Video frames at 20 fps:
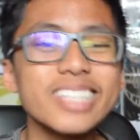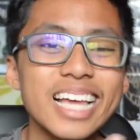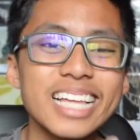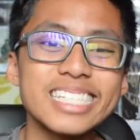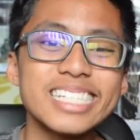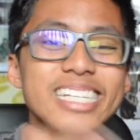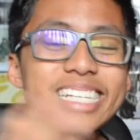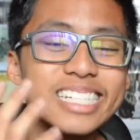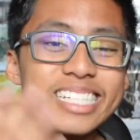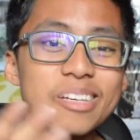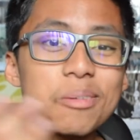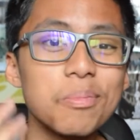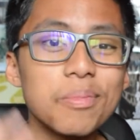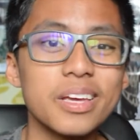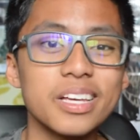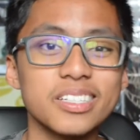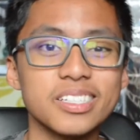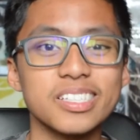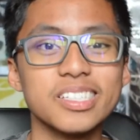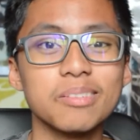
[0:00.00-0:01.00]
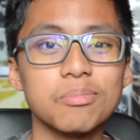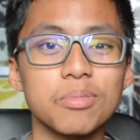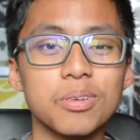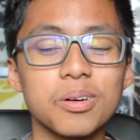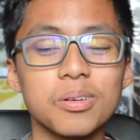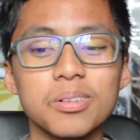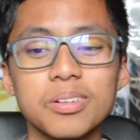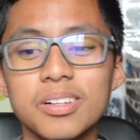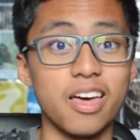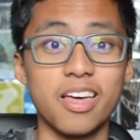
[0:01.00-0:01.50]
That is amazing
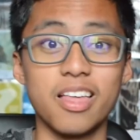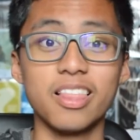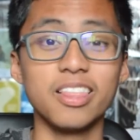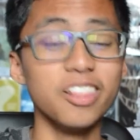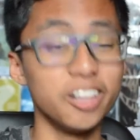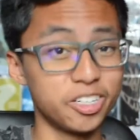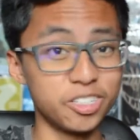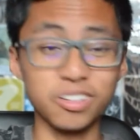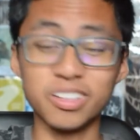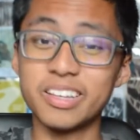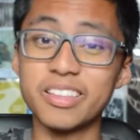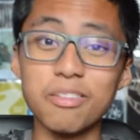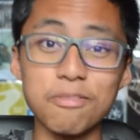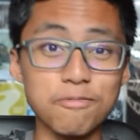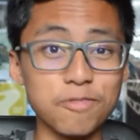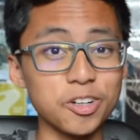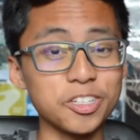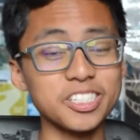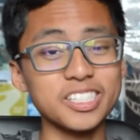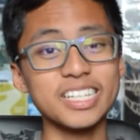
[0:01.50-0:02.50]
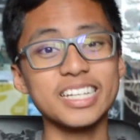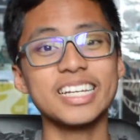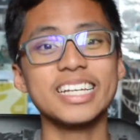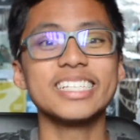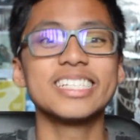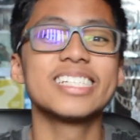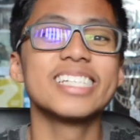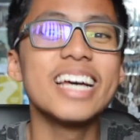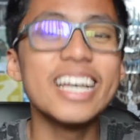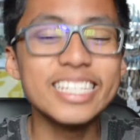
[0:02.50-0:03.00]
bro. And literally the first thing
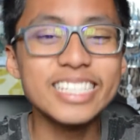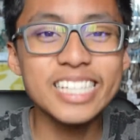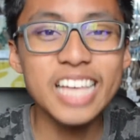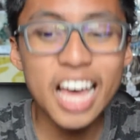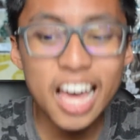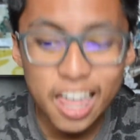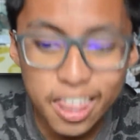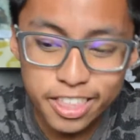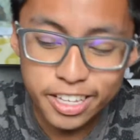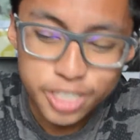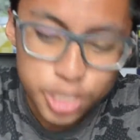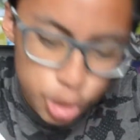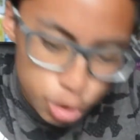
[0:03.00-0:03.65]
he says, this